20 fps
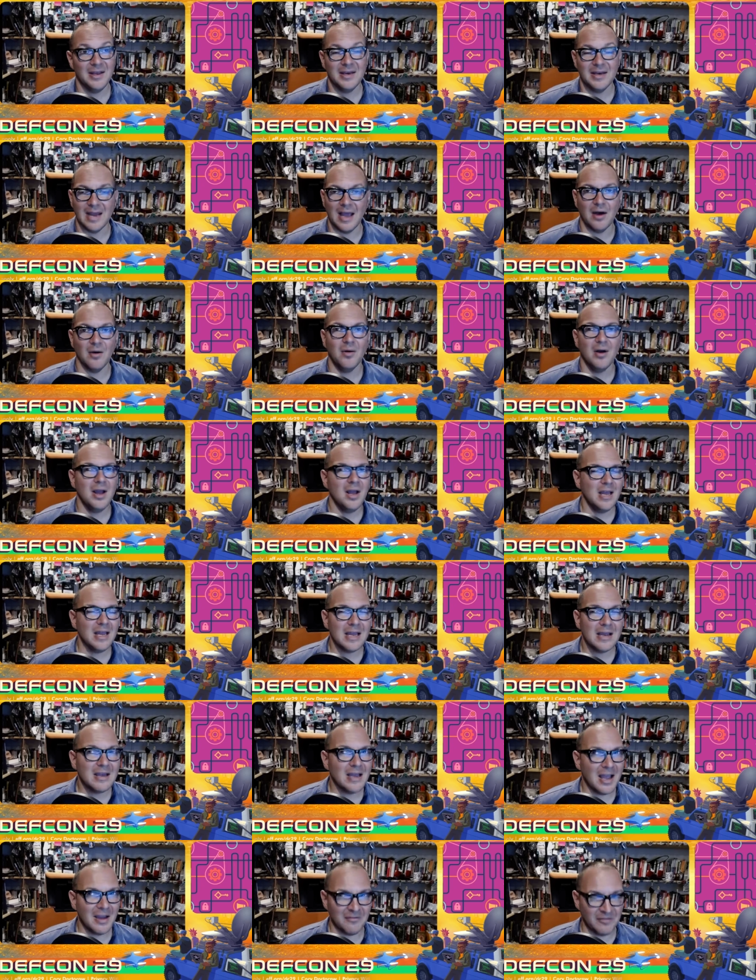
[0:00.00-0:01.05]
Now,
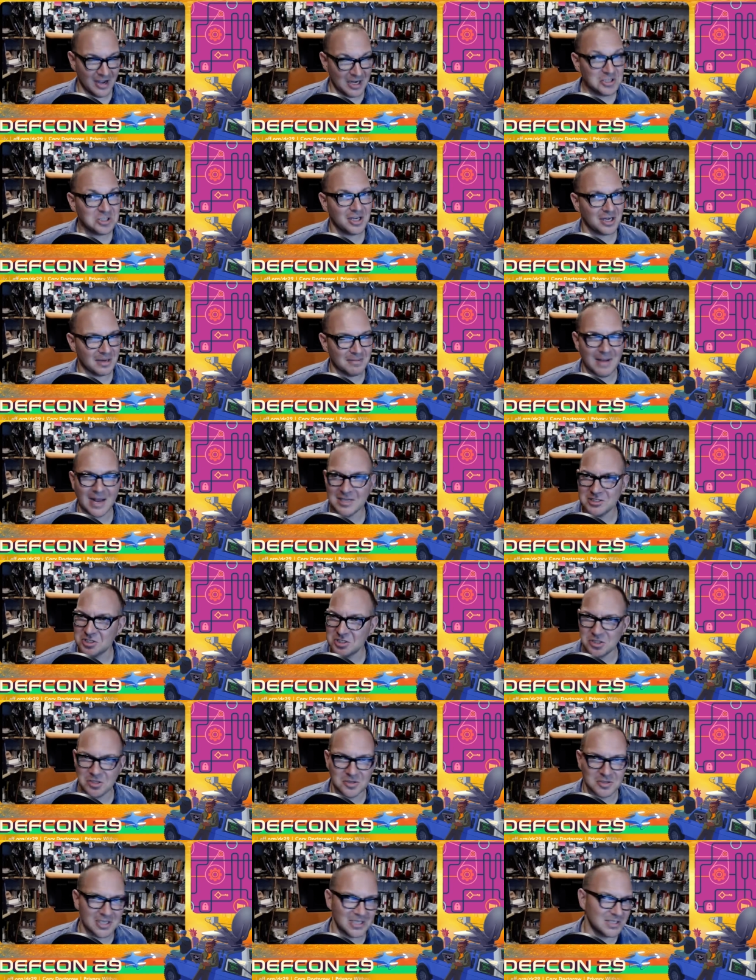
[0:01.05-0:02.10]
eventually
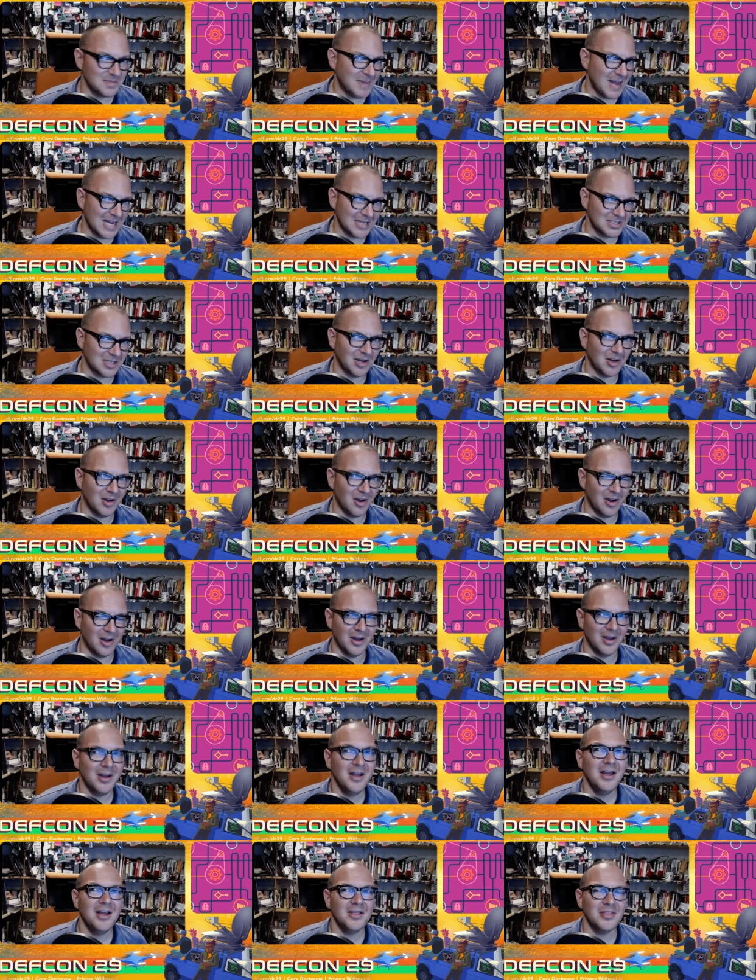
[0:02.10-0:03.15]
Massachusetts passed a law
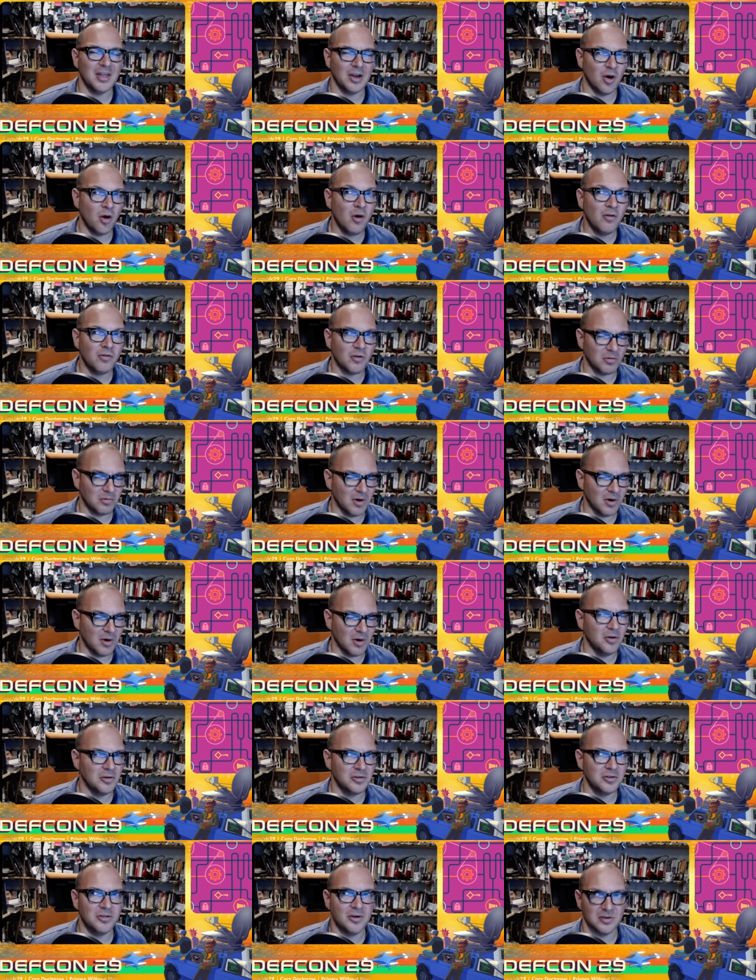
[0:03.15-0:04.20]
that
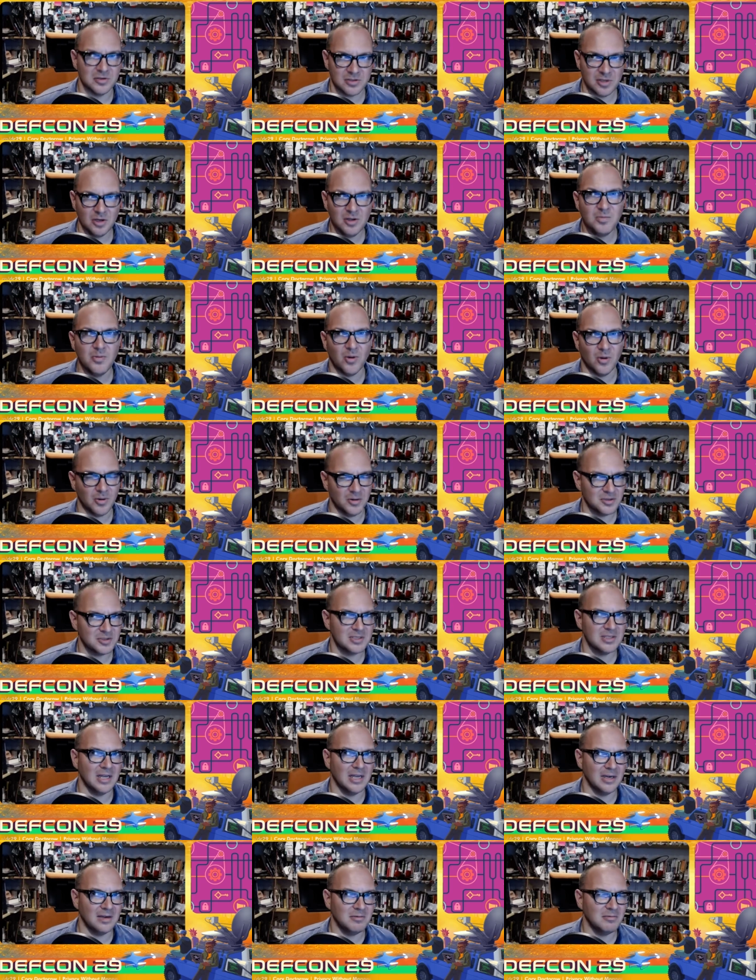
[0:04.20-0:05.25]
overrode those loopholes
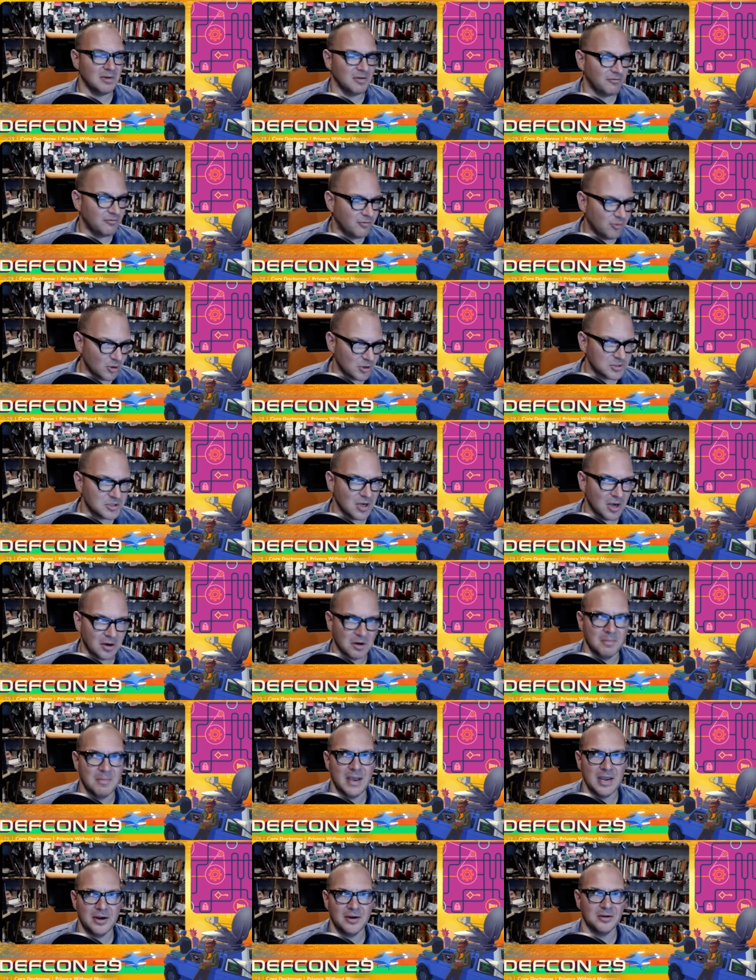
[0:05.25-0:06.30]
that forced
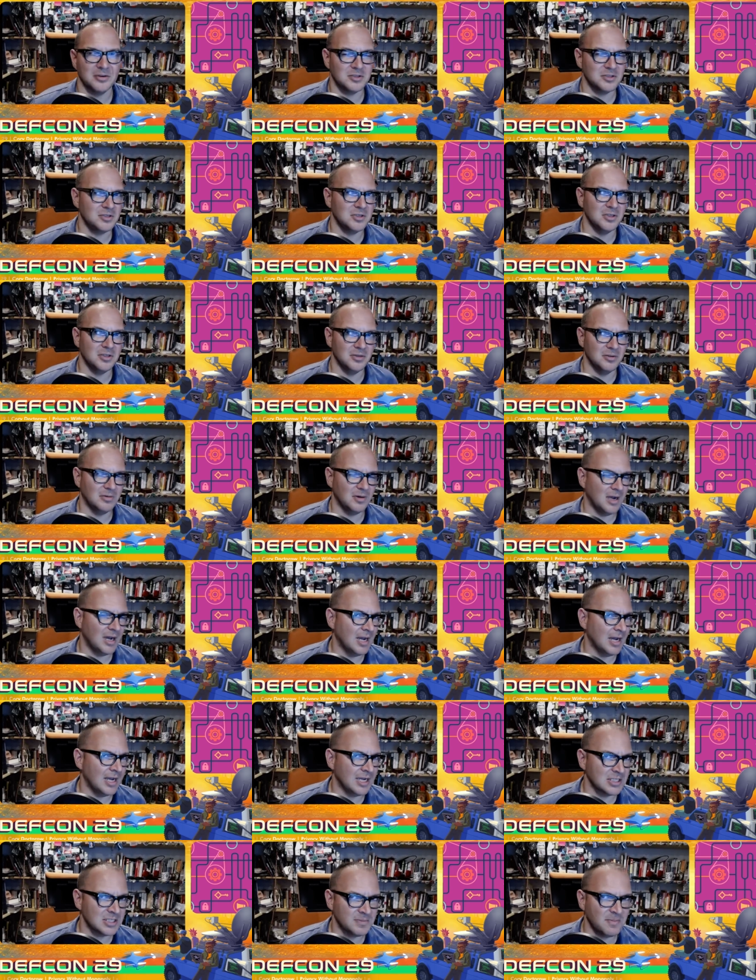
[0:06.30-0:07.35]
automakers to
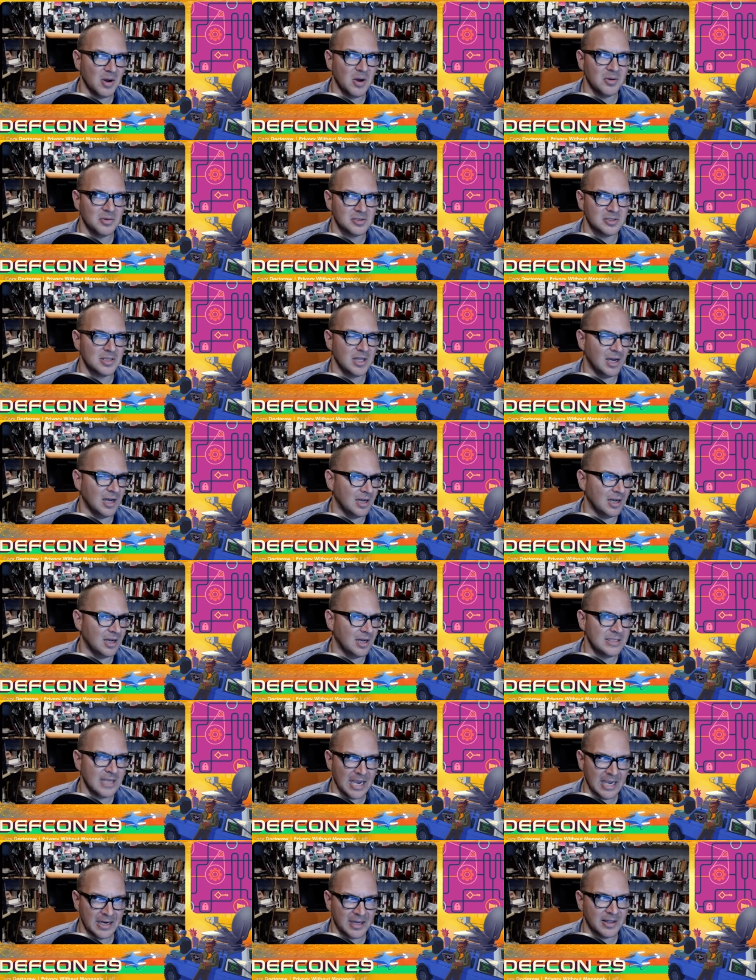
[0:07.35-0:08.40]
expose the
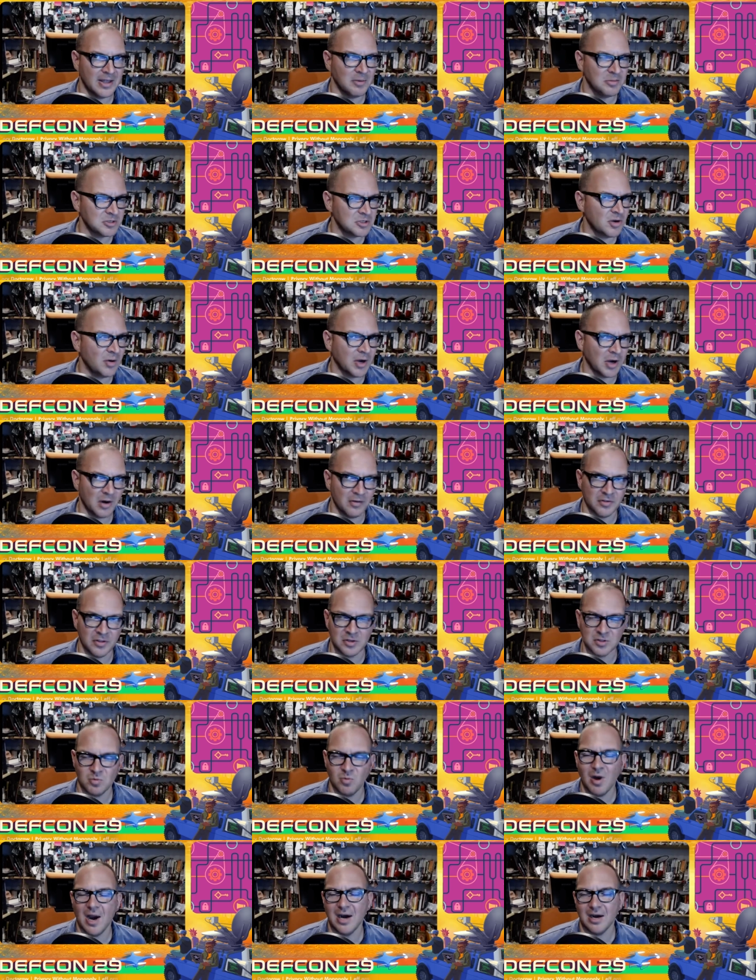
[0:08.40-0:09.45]
data that was going over those
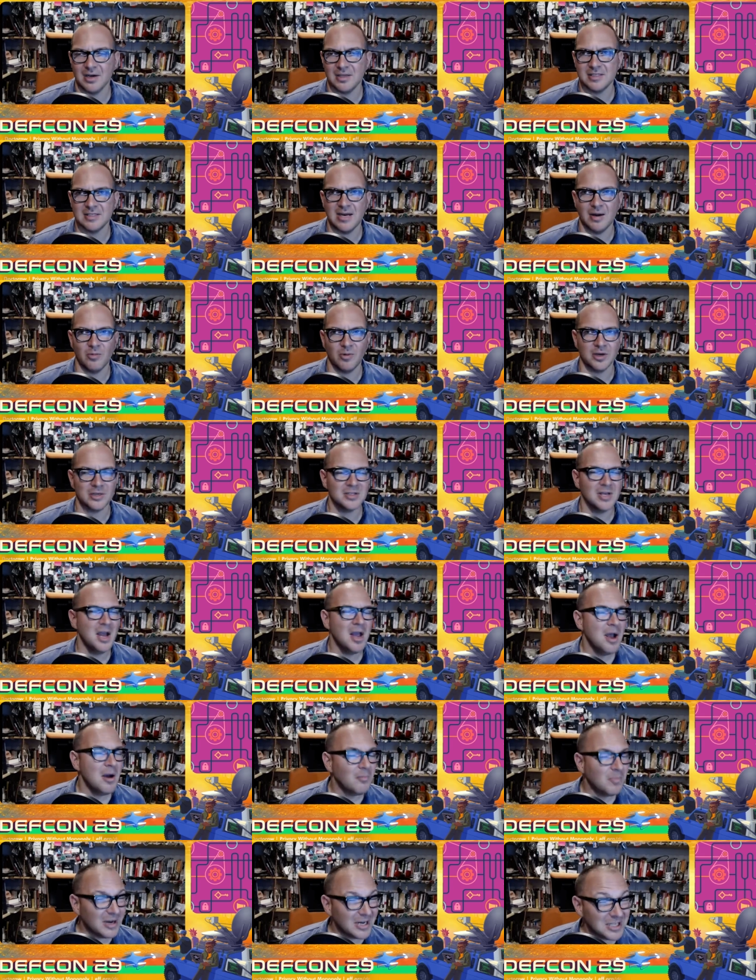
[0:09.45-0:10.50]
wireless networks,
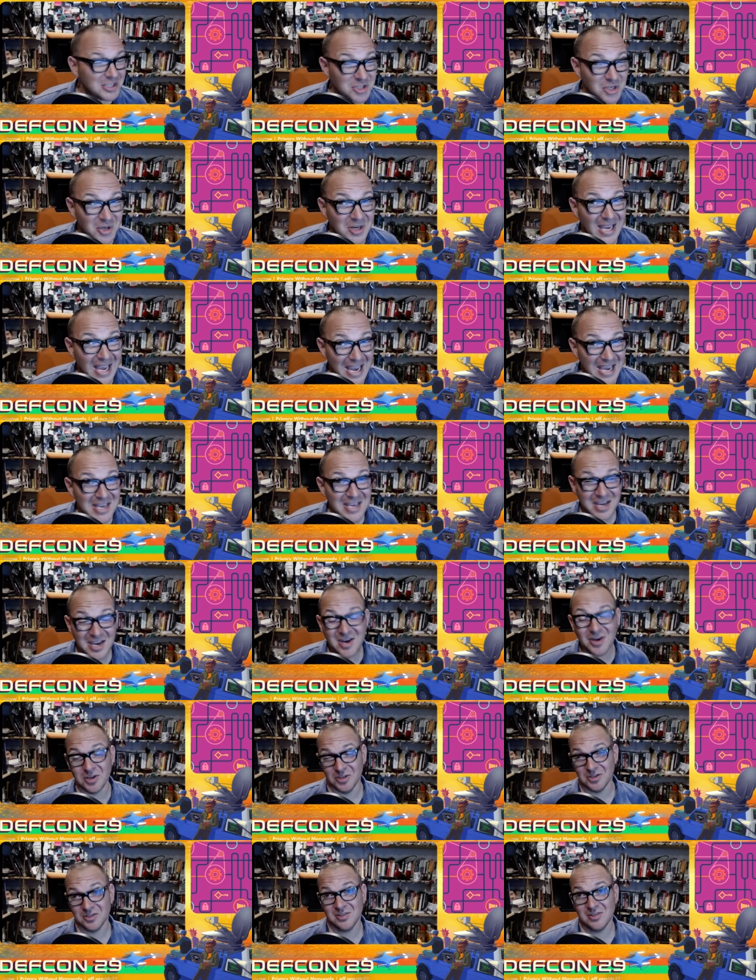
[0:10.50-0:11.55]
but it took 8
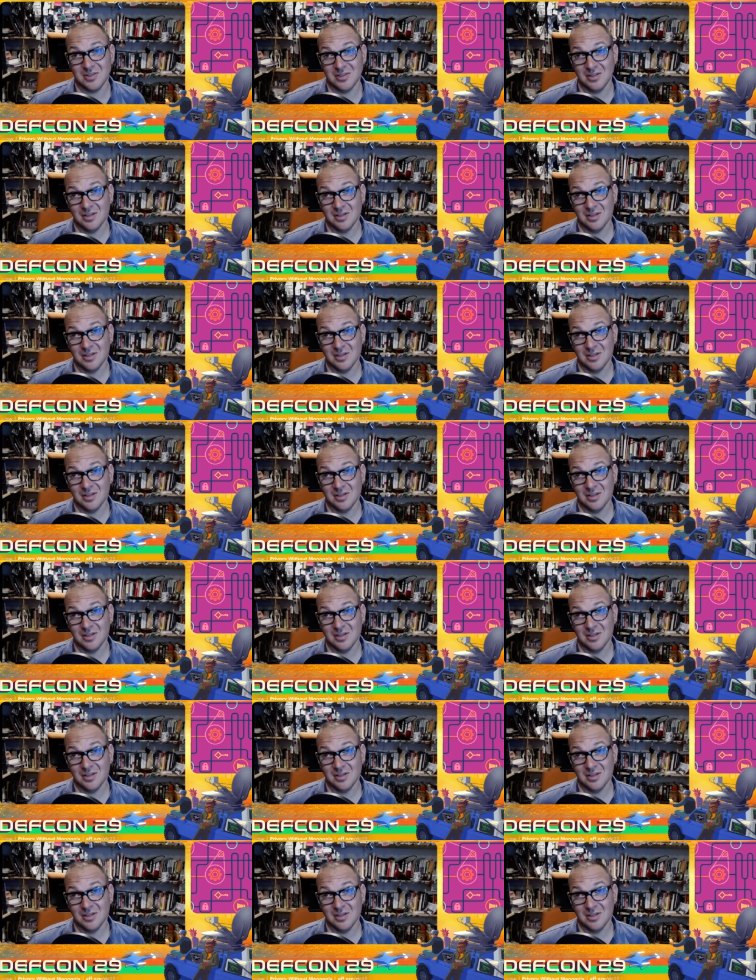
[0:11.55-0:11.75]
years.